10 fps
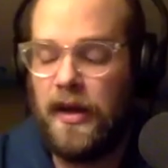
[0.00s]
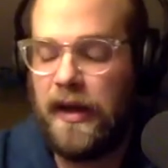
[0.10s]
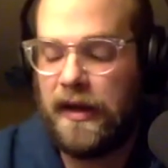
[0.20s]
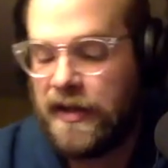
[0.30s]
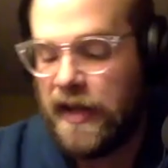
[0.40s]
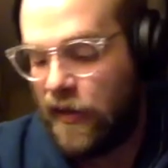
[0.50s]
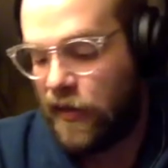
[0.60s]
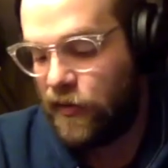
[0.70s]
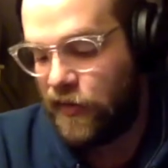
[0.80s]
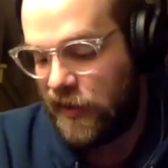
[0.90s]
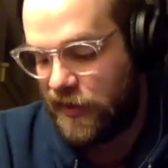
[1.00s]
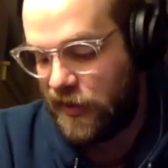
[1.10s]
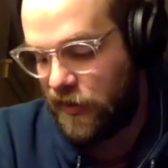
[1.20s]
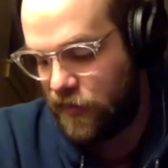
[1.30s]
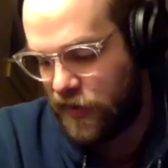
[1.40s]
Italo
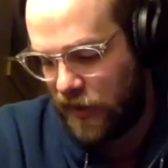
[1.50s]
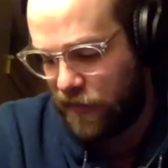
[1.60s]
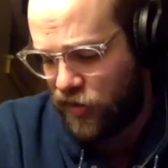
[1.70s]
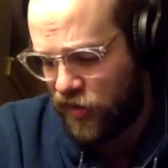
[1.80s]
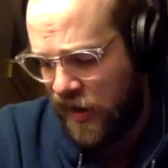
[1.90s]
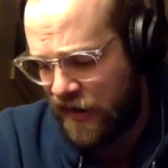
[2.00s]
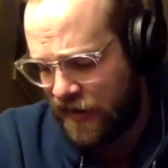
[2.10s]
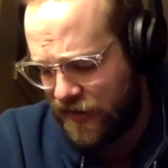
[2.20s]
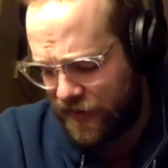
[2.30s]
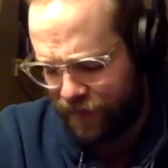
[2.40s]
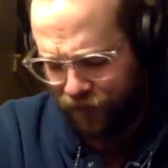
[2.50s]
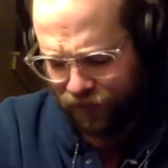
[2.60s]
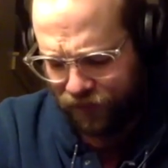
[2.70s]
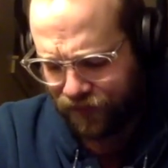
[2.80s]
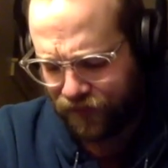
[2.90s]
disco type tracks
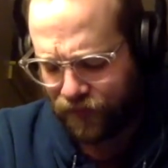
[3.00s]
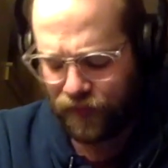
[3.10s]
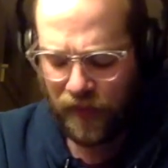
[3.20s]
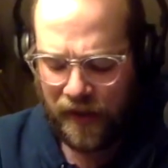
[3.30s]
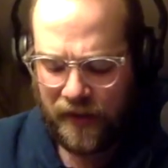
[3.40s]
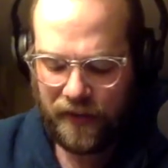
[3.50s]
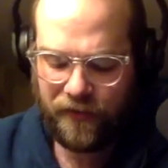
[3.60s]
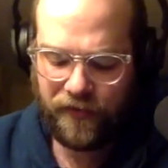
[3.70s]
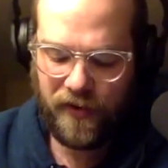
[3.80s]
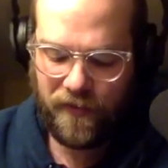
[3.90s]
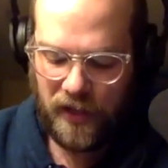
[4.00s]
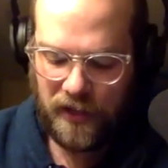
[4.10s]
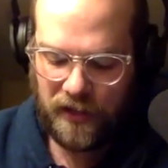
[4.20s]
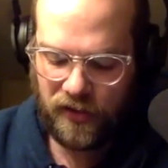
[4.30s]
from like